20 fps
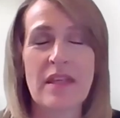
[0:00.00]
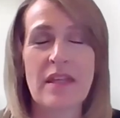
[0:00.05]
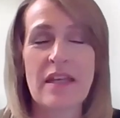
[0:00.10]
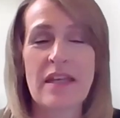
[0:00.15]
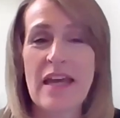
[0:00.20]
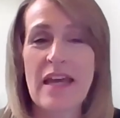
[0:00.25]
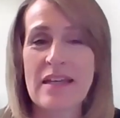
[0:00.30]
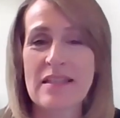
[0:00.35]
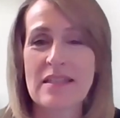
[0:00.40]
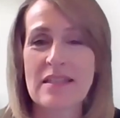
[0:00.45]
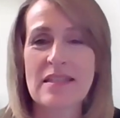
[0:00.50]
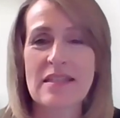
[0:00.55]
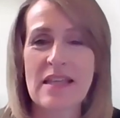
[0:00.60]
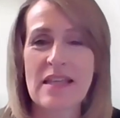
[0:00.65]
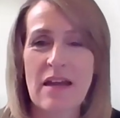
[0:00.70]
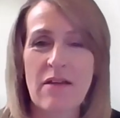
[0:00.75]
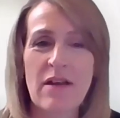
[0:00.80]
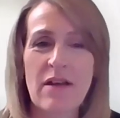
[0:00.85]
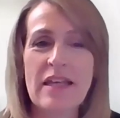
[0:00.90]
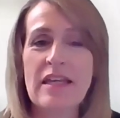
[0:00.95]

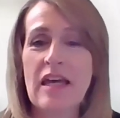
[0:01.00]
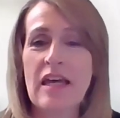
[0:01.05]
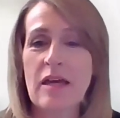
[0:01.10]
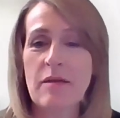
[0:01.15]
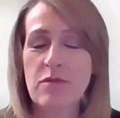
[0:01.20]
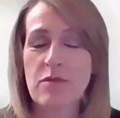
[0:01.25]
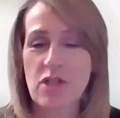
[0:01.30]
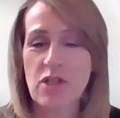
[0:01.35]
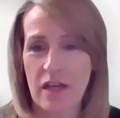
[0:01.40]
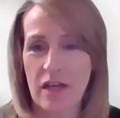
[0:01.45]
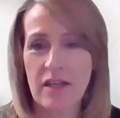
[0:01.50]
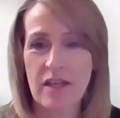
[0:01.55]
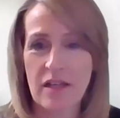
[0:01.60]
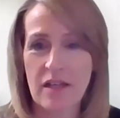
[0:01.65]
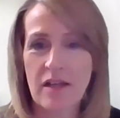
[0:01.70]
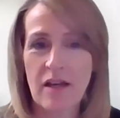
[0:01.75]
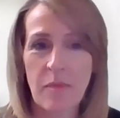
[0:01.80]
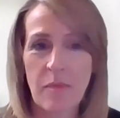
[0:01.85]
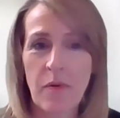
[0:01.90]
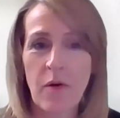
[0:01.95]
necessarily keep
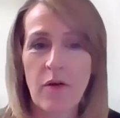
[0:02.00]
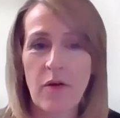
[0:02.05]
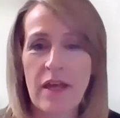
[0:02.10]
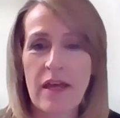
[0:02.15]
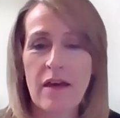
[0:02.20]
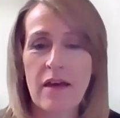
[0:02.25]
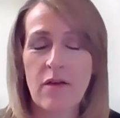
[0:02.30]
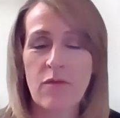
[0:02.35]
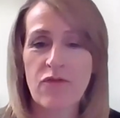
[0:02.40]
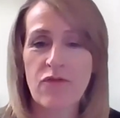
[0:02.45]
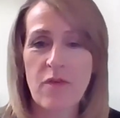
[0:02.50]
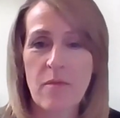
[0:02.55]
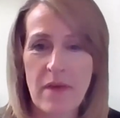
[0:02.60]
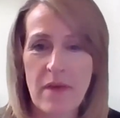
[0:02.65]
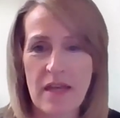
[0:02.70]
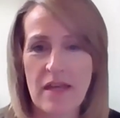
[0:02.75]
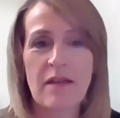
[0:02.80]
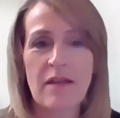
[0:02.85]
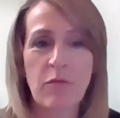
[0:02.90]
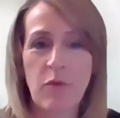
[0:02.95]
checking up on it. And for
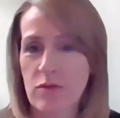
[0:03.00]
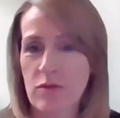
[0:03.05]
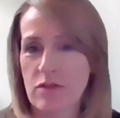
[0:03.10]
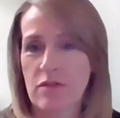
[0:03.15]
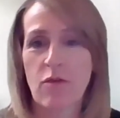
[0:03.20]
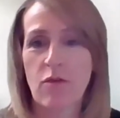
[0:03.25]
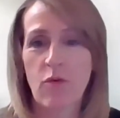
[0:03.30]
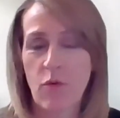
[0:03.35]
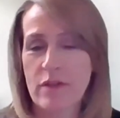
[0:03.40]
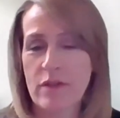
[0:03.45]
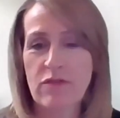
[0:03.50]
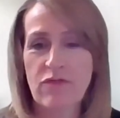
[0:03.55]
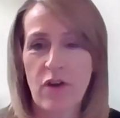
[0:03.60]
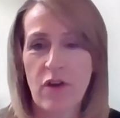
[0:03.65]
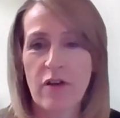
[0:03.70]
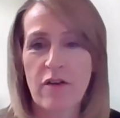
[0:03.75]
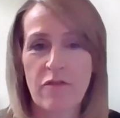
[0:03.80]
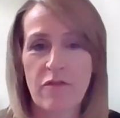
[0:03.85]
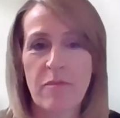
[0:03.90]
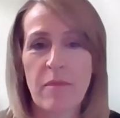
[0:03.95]
me, it wasn't always
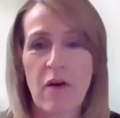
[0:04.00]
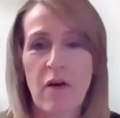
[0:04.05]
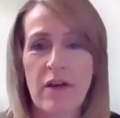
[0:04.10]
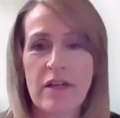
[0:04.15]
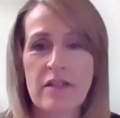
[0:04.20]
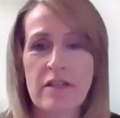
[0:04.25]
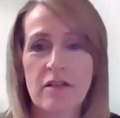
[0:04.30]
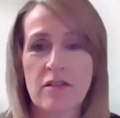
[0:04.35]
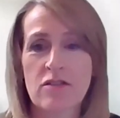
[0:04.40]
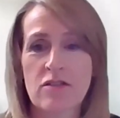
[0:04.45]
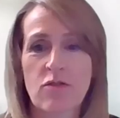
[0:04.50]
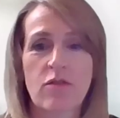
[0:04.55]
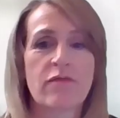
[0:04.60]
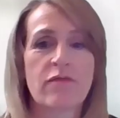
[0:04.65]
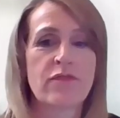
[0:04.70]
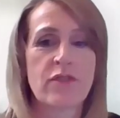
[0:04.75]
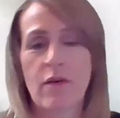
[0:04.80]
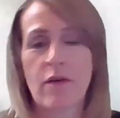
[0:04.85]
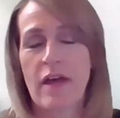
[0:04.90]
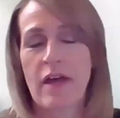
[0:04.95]
front of mind. I'd sort
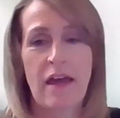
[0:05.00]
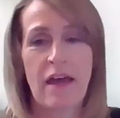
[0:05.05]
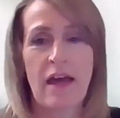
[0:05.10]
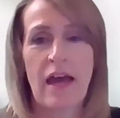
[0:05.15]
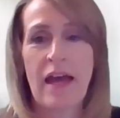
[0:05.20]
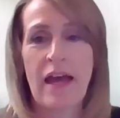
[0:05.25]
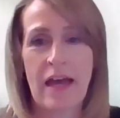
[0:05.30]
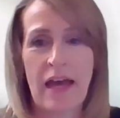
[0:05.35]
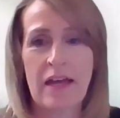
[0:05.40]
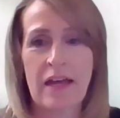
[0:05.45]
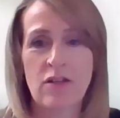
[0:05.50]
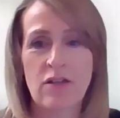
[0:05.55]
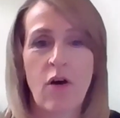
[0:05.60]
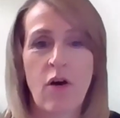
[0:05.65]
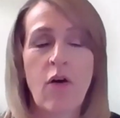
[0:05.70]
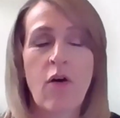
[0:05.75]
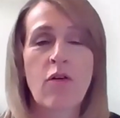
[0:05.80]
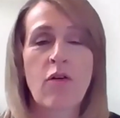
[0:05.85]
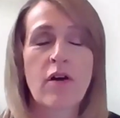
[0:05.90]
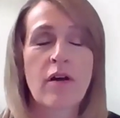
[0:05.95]
of do it ad
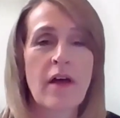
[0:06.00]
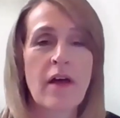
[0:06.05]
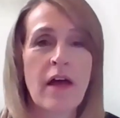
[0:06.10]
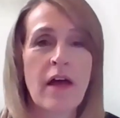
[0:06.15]
hoc.